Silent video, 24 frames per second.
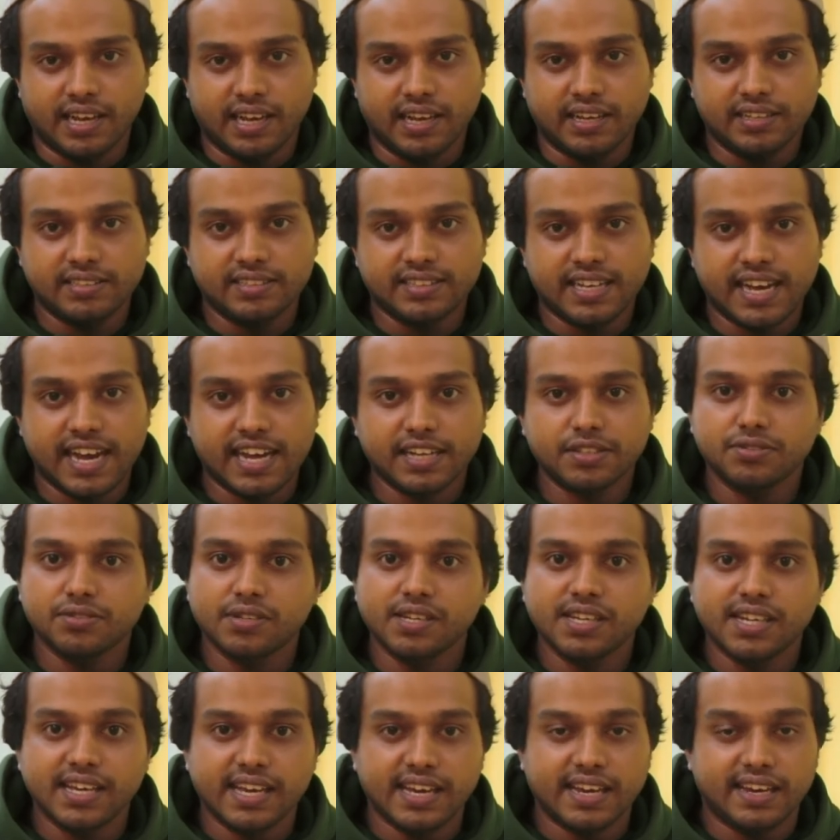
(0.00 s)
it's
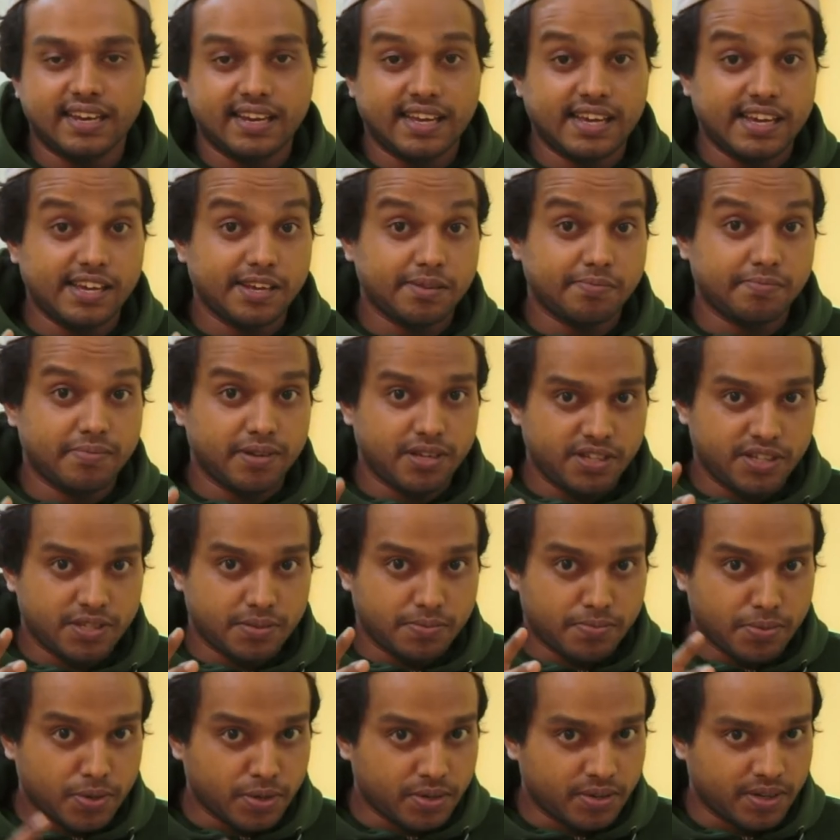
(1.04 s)
actually a
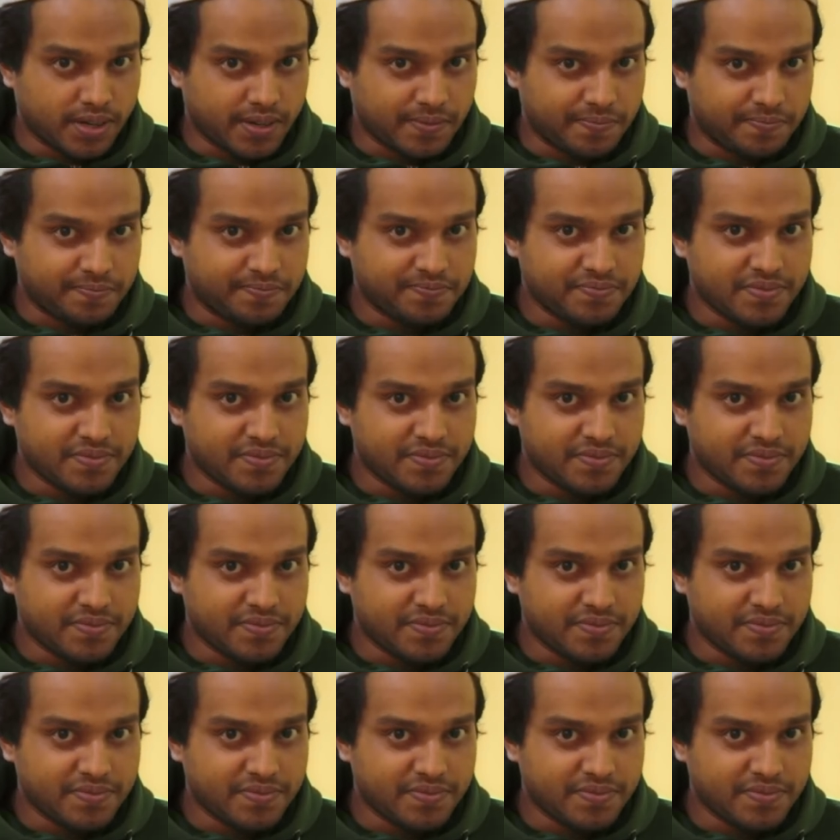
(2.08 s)
layer-based program.